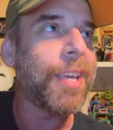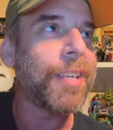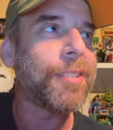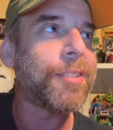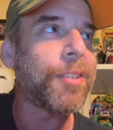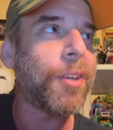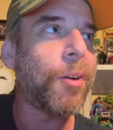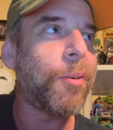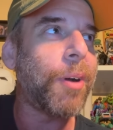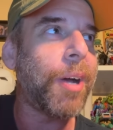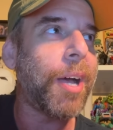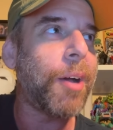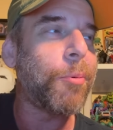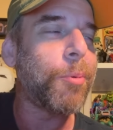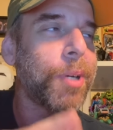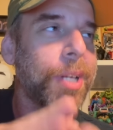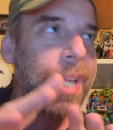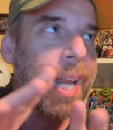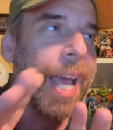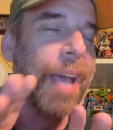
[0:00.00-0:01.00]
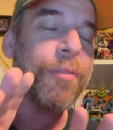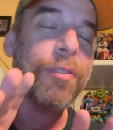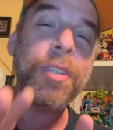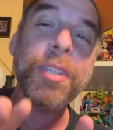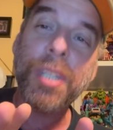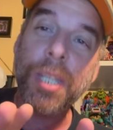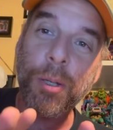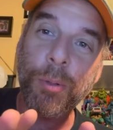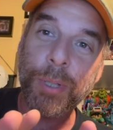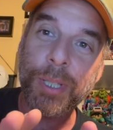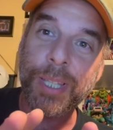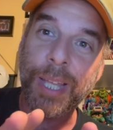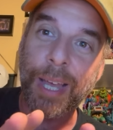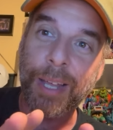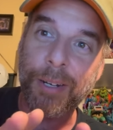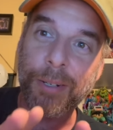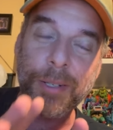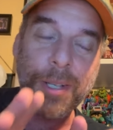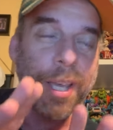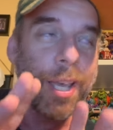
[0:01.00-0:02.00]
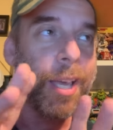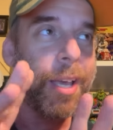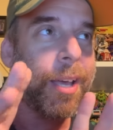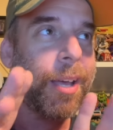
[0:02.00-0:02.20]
So we're going to have to deal with that, okay?